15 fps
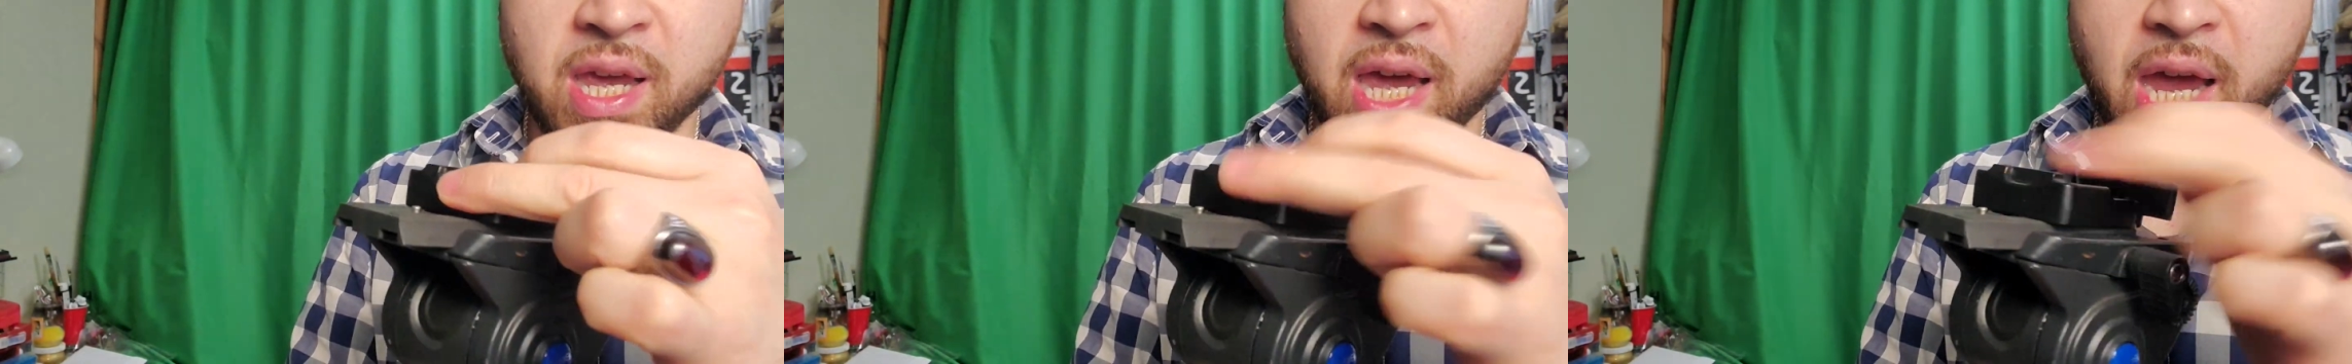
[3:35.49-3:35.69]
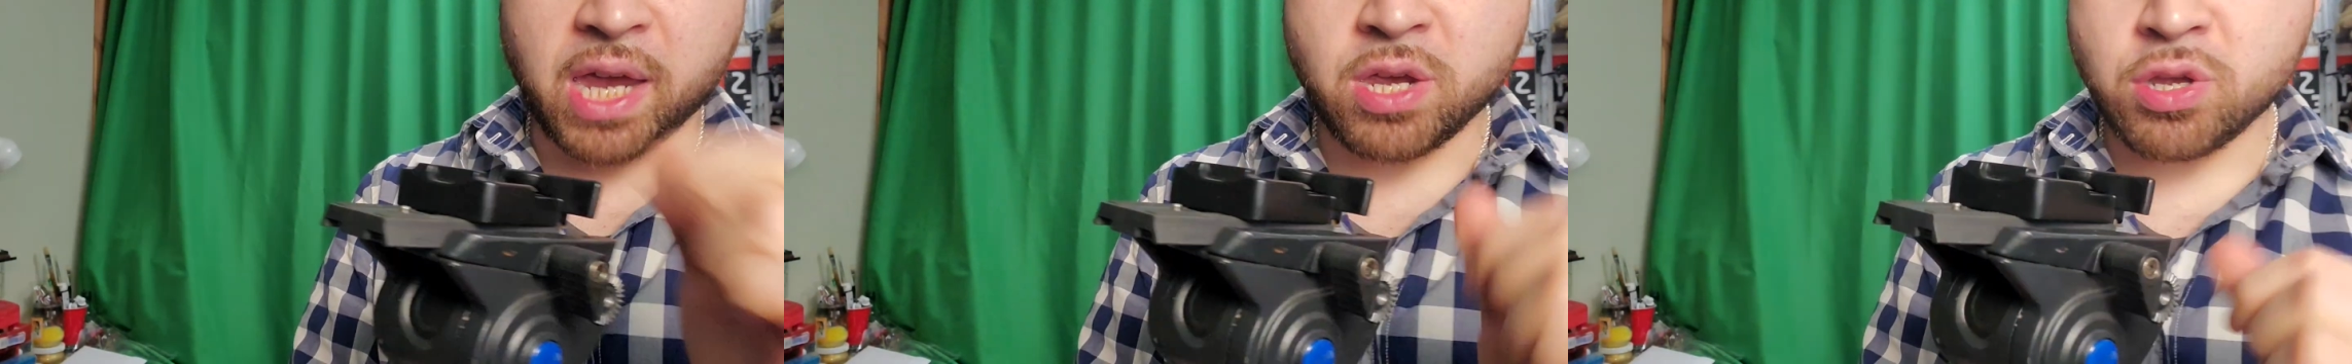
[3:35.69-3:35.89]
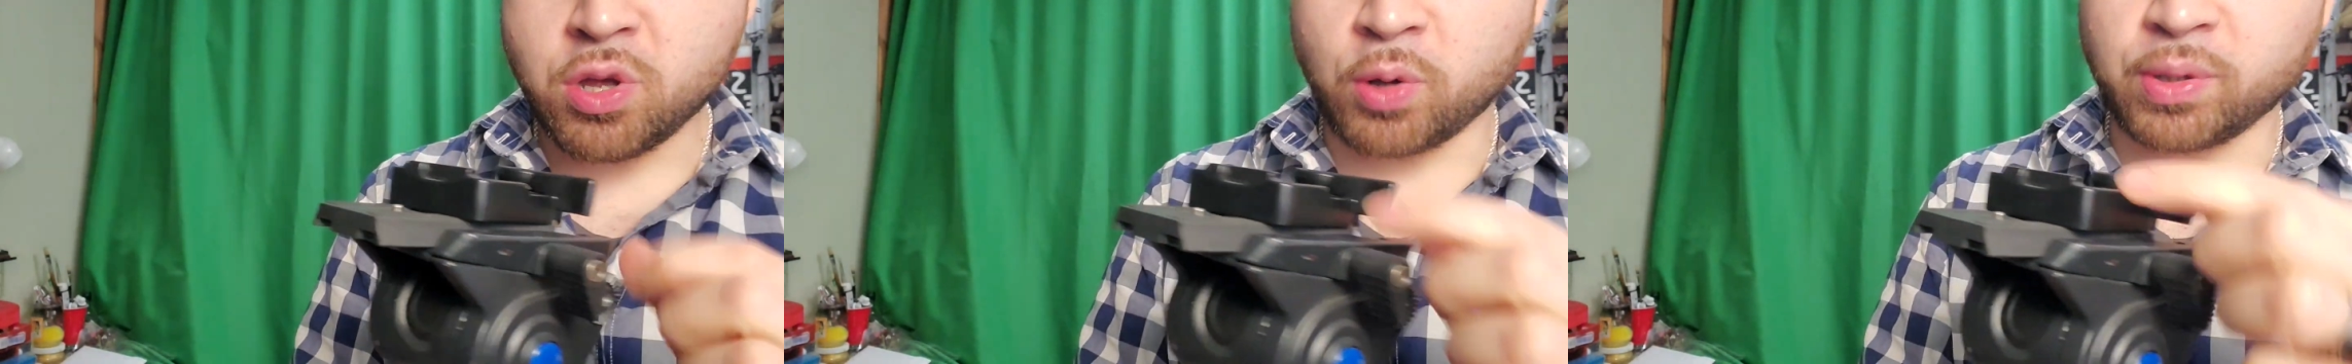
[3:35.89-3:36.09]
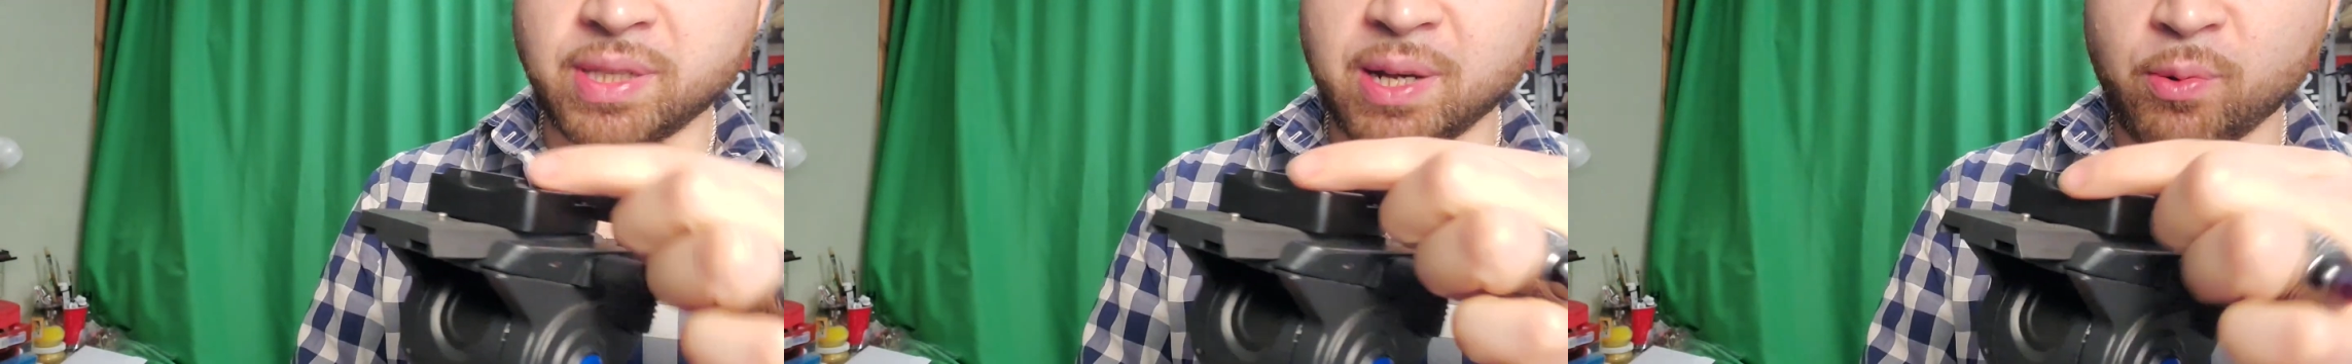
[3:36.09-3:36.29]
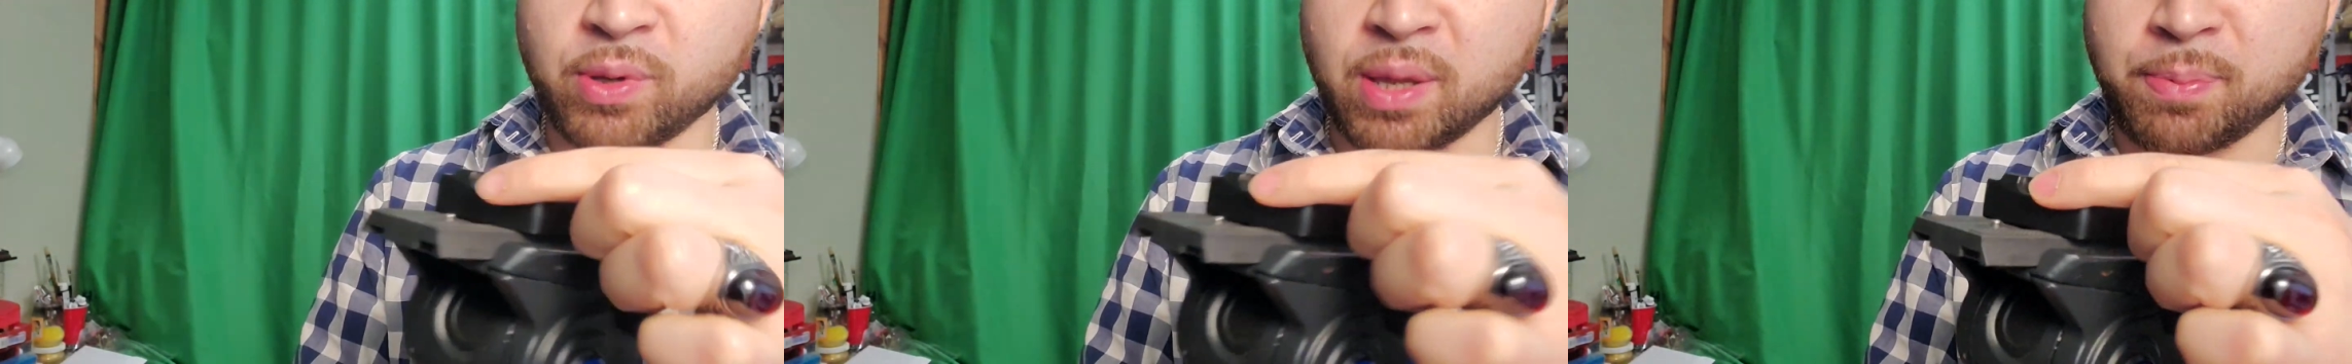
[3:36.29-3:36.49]
And you notice
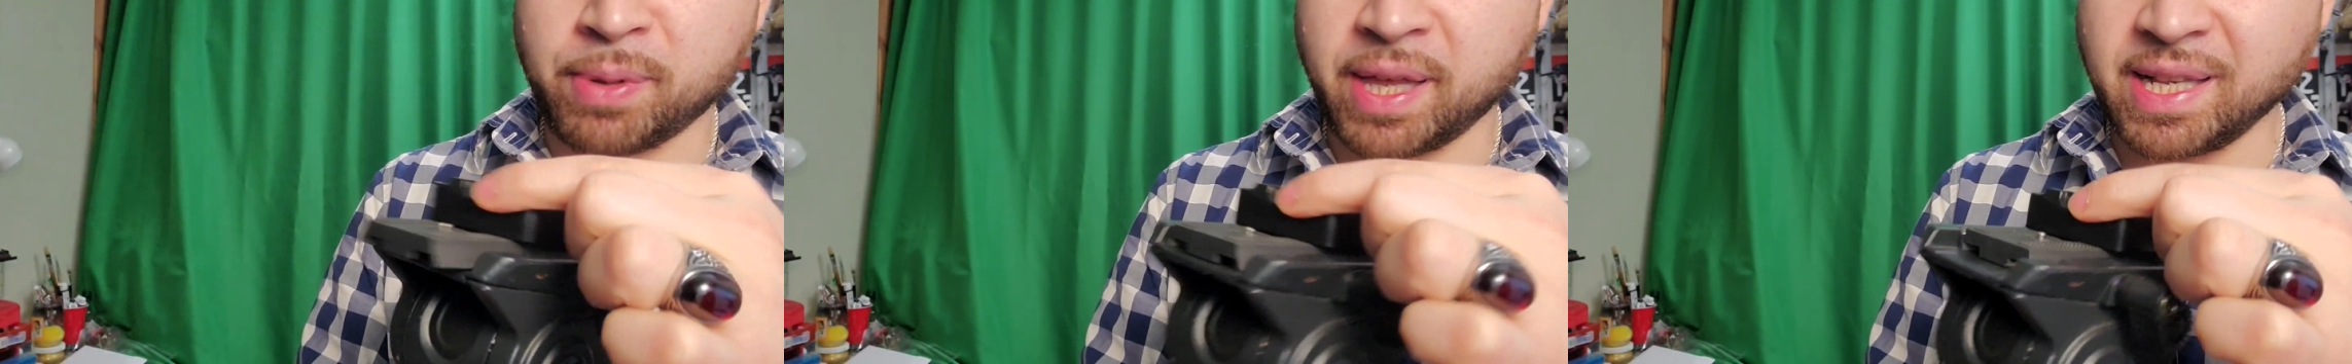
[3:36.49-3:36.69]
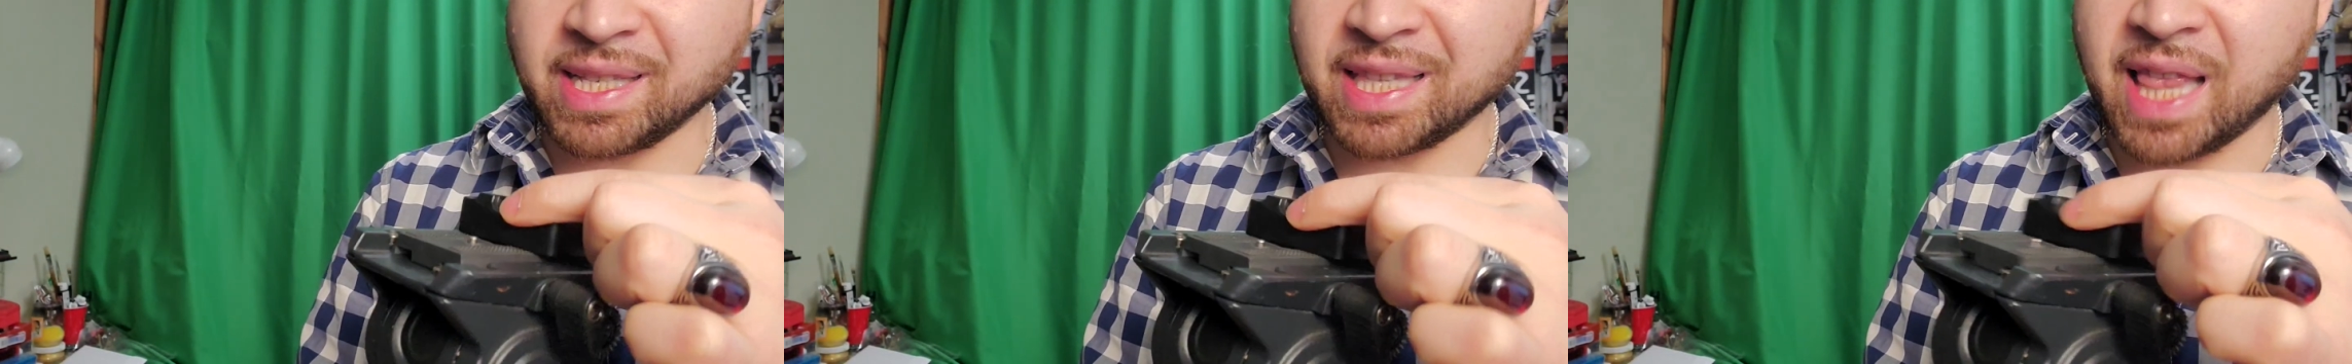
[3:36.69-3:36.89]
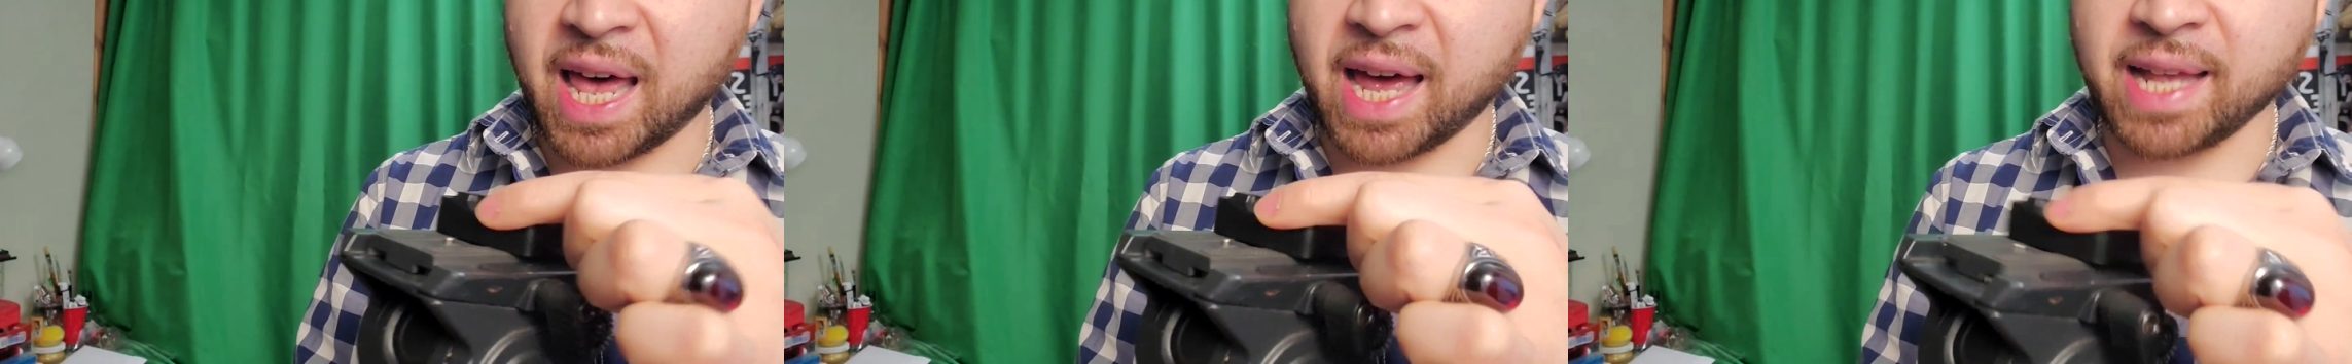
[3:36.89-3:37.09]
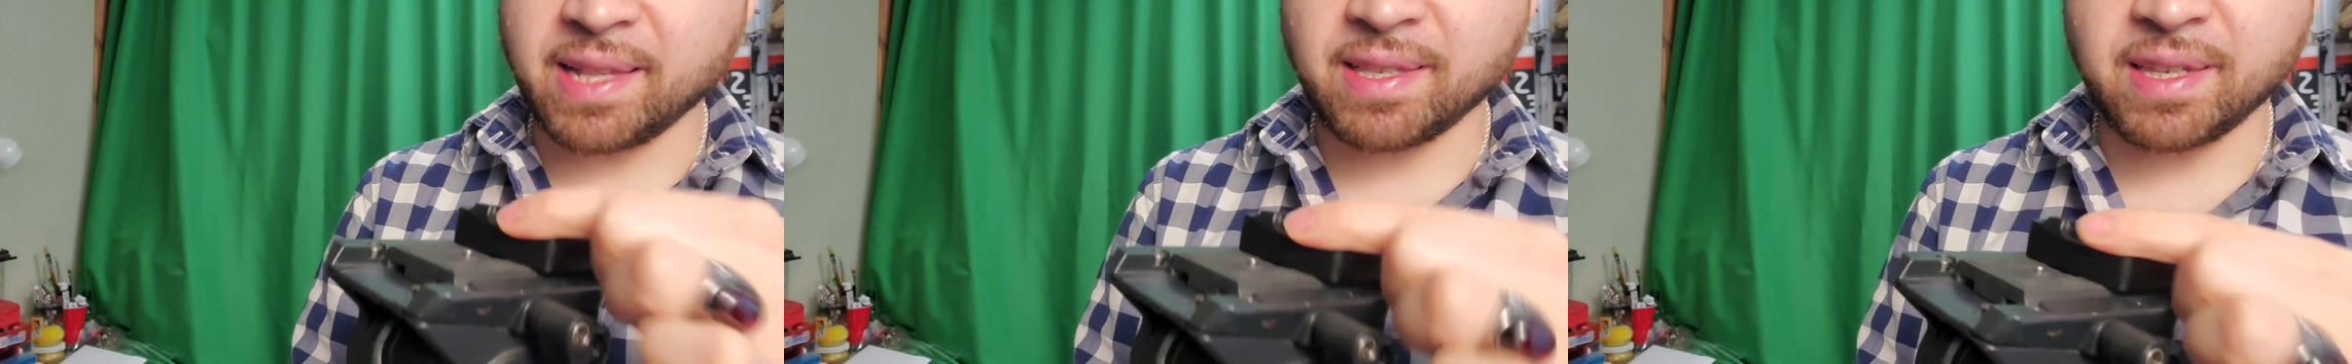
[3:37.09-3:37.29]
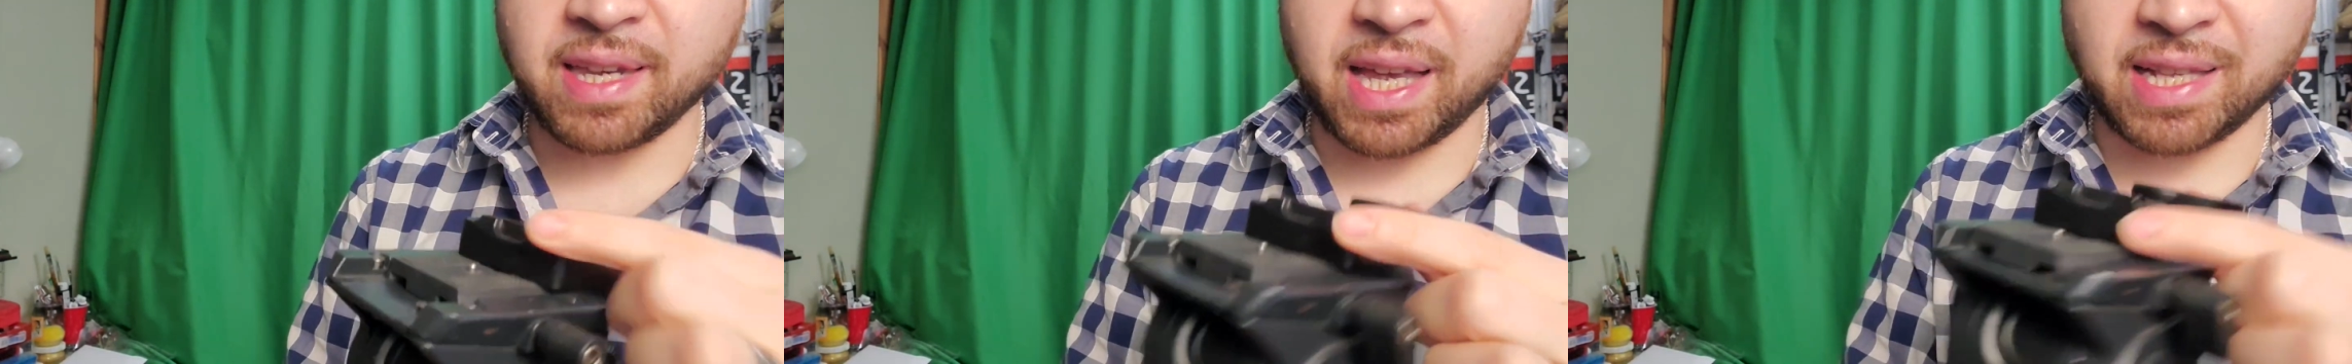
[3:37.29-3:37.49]
that when the plate
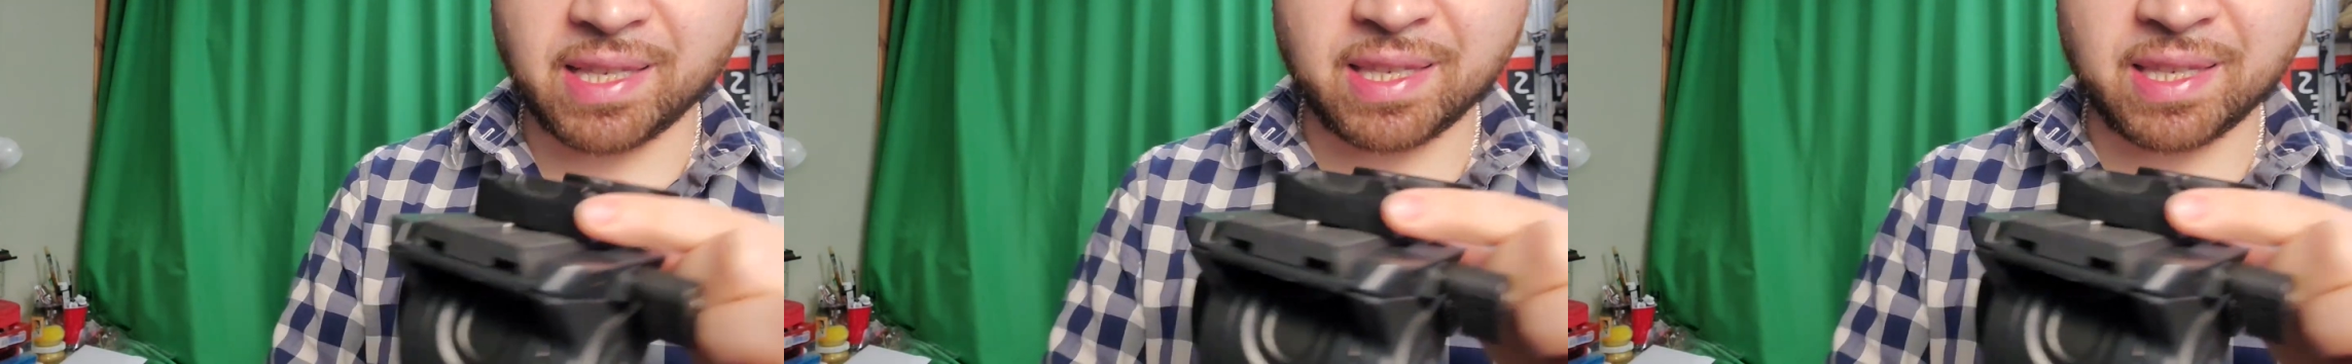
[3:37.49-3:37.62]
slides, it